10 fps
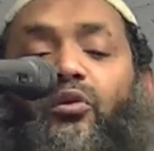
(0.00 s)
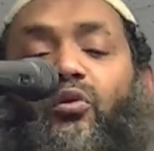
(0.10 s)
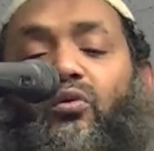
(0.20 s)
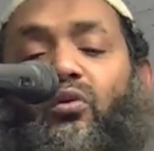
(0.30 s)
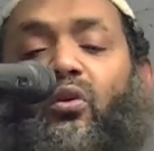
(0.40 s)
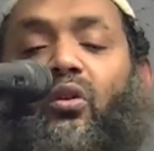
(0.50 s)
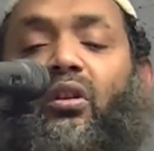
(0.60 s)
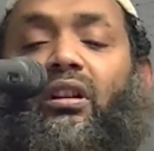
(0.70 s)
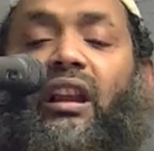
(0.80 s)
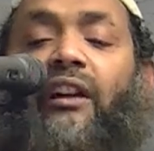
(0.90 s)
you
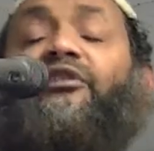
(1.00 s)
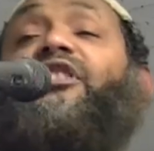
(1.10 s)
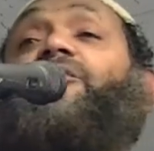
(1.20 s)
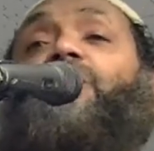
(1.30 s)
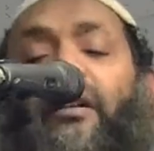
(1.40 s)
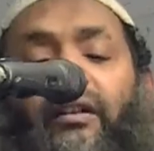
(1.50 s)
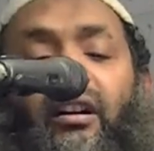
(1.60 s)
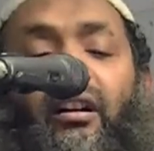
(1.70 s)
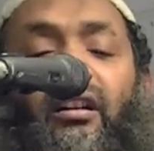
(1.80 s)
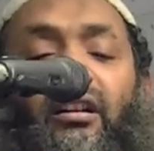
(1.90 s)
loves his
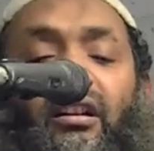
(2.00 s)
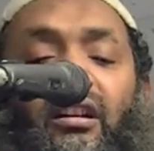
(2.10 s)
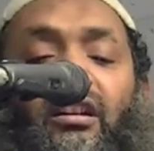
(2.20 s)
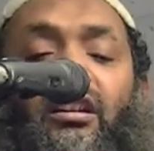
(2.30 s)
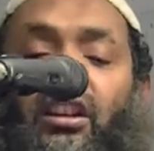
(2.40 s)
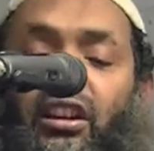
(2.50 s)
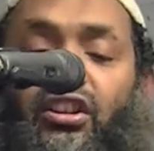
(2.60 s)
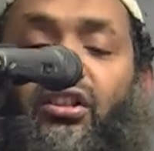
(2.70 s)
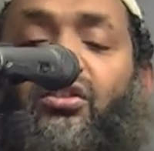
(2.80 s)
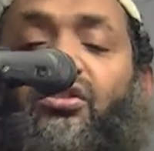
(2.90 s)
brother,
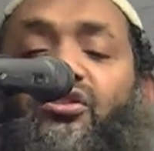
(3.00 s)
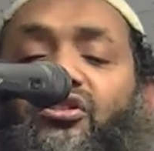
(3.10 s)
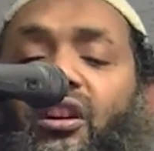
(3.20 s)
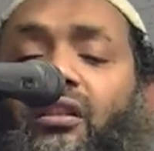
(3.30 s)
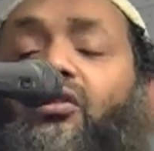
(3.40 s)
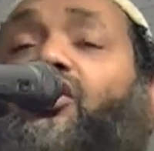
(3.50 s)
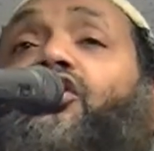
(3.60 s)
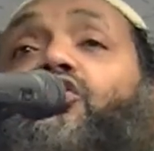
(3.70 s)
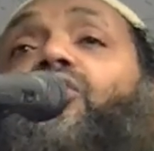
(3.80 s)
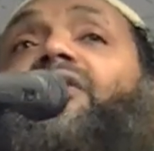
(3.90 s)
he
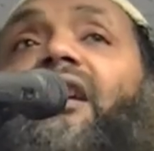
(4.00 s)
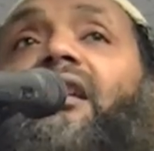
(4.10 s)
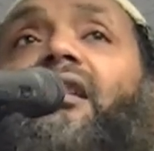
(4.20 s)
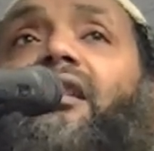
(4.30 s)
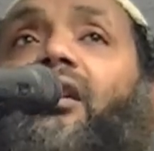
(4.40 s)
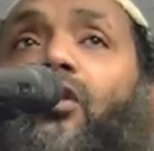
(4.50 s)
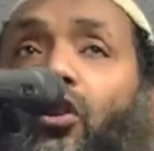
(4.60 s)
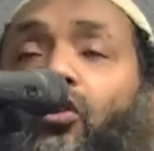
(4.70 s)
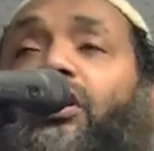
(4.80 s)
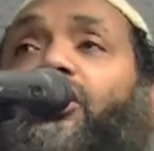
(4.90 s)
should tell
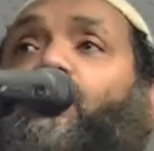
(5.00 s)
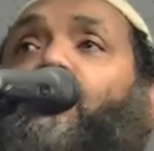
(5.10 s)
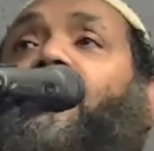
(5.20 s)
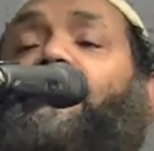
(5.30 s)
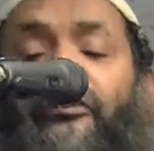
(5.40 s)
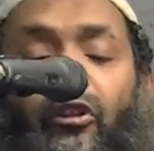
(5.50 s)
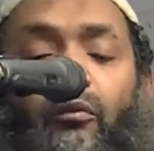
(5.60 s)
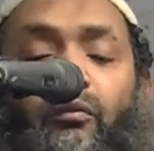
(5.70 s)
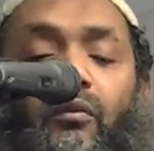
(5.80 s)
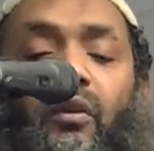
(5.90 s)
or he should
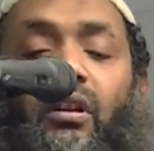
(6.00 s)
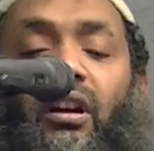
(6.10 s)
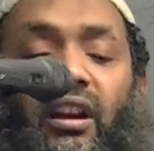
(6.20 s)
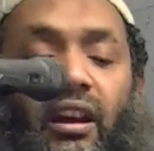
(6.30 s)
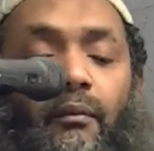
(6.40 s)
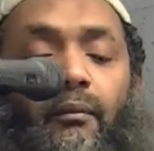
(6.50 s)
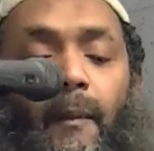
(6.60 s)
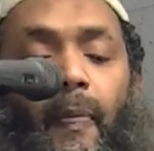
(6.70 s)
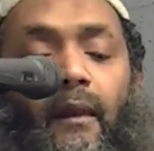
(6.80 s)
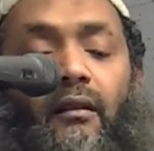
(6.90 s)
inform
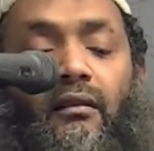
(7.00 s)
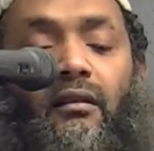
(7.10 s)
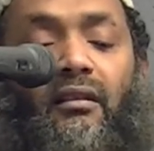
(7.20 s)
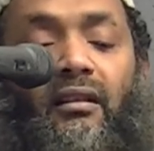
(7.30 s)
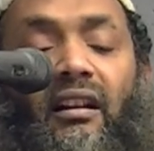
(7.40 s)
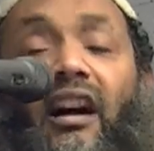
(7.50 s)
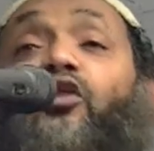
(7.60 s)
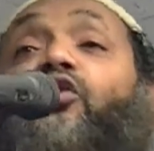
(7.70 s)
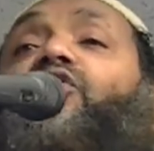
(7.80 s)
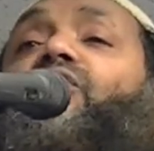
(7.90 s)
him. And
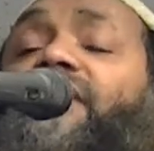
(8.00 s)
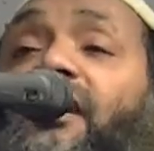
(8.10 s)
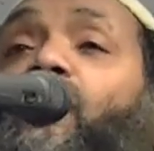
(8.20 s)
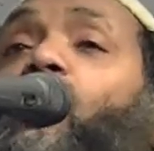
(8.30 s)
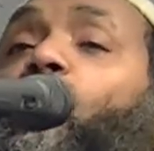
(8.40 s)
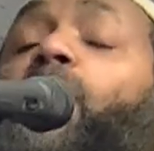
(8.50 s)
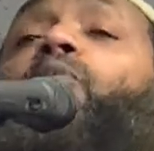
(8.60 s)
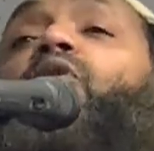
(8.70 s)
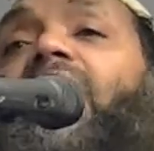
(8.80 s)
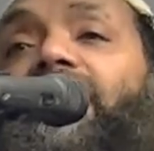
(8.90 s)
he said,
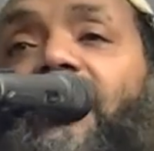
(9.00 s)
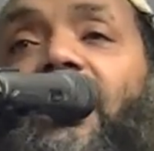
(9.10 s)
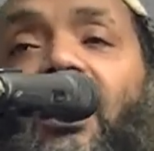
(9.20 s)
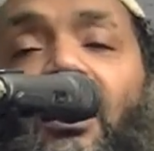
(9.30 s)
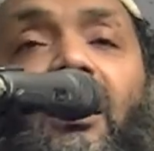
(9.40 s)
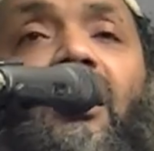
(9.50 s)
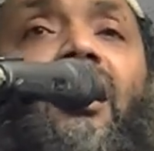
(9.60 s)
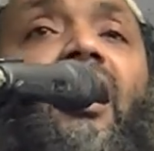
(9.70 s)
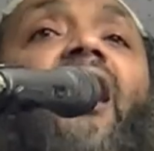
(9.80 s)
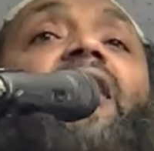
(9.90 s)
"Uhibbuka fillah,"
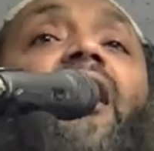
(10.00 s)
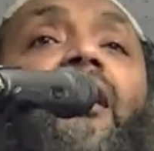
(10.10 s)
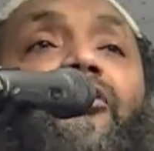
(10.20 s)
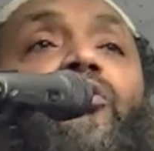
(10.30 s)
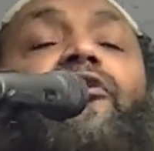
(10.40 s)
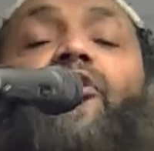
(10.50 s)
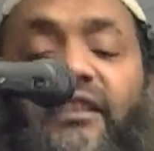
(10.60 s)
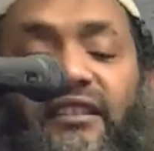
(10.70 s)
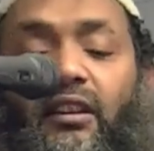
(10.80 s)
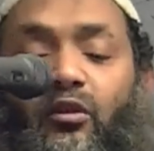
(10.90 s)
I love you for the
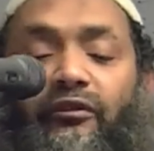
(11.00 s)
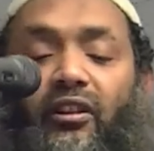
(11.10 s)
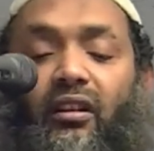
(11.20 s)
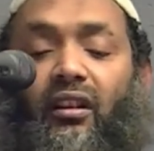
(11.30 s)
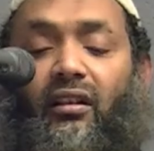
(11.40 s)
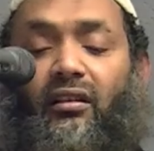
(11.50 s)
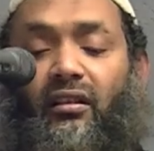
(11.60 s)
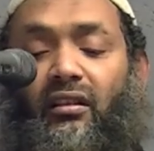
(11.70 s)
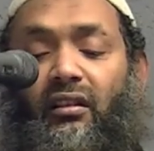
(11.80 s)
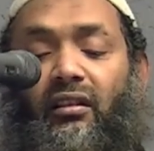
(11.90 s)
sake of Allah.
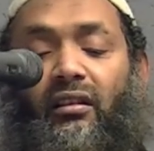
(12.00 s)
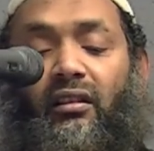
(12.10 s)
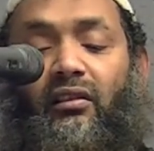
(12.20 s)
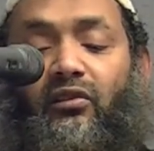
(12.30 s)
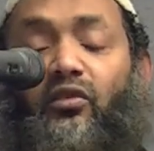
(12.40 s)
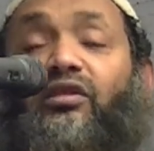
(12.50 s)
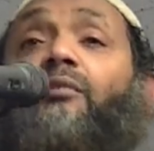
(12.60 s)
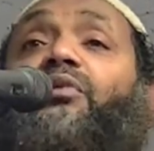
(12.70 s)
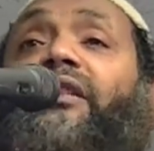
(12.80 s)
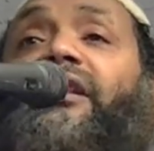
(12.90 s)
So dear
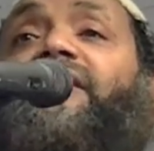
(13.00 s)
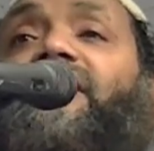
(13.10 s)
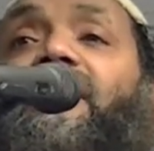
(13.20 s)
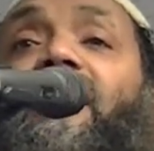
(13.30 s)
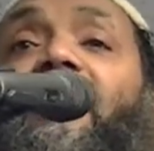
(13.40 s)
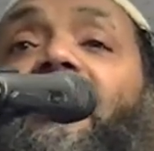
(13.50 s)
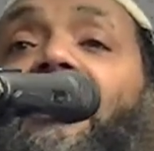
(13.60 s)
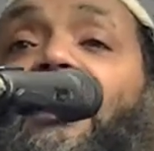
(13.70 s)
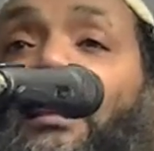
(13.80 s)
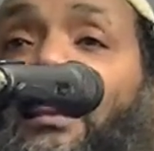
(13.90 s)
brothers,
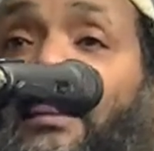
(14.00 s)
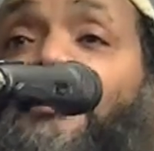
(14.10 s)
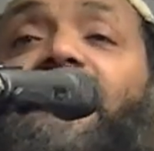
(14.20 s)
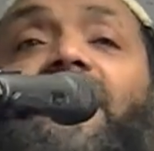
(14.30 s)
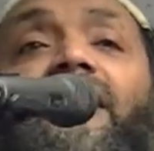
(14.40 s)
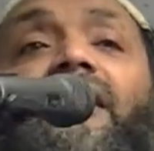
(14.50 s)
let's